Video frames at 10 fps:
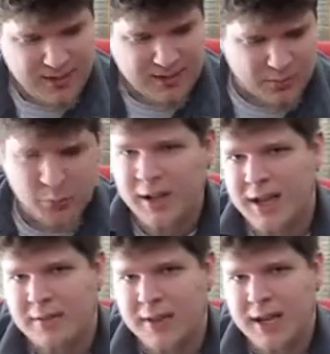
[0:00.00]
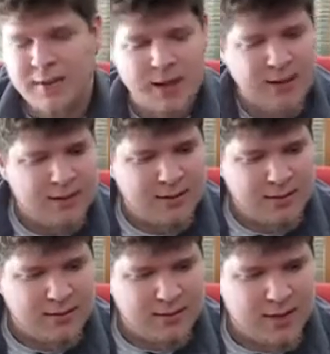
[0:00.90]
it's just really unforgiving,
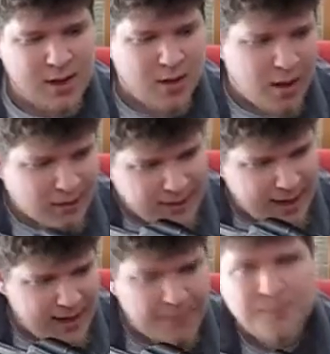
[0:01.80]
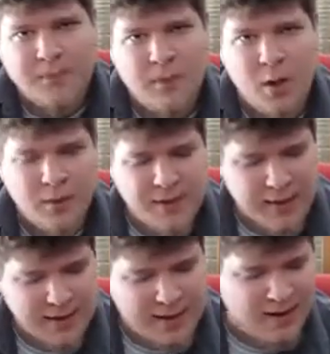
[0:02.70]
you know, all day holding
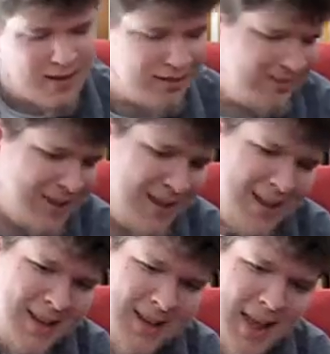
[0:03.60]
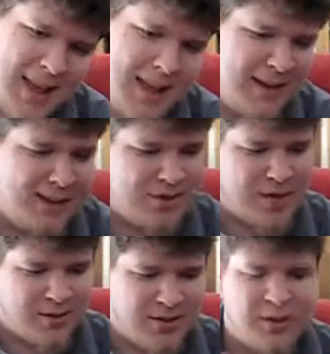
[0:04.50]
that right there, and just AKs in
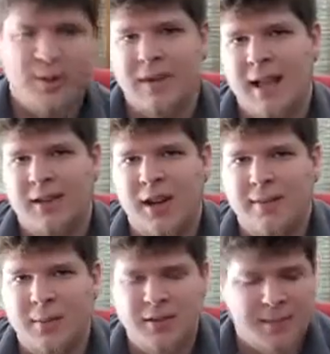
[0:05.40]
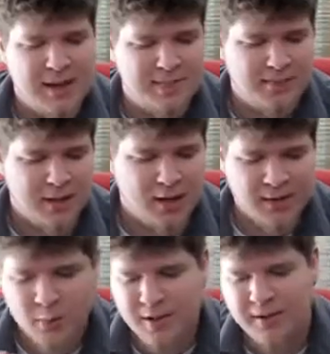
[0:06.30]
general just don't feel as comfortable to me. You know,
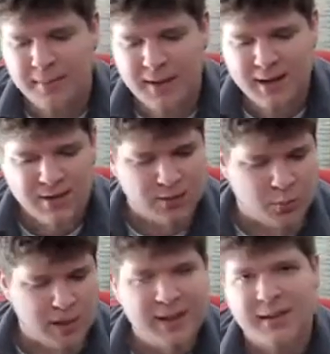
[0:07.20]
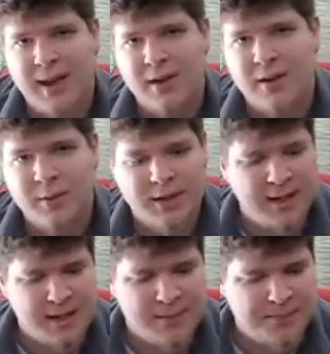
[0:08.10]
if you're wanting something just really standard,
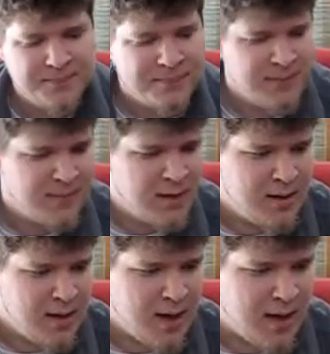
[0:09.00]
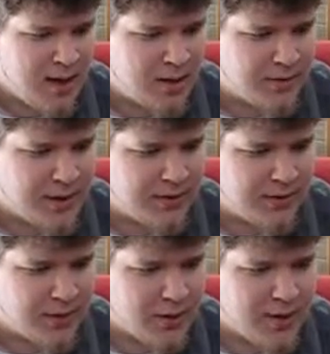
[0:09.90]
really great for
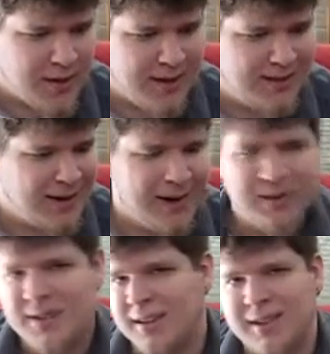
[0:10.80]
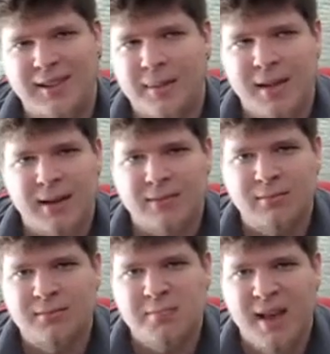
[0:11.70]
a starter gun, I suggest just something
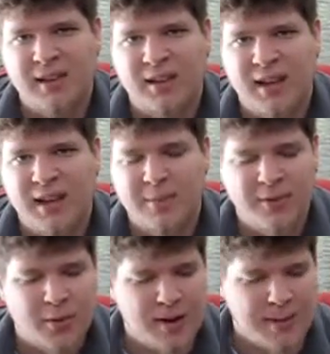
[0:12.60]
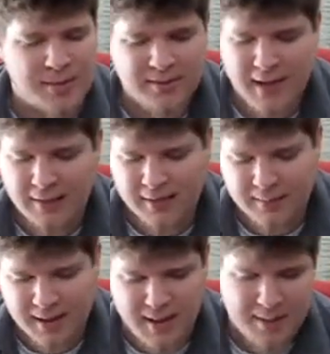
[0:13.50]
basic like an M4, an MP5,
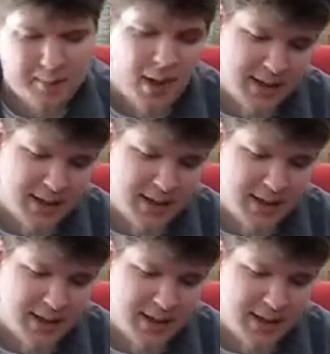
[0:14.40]
something like that.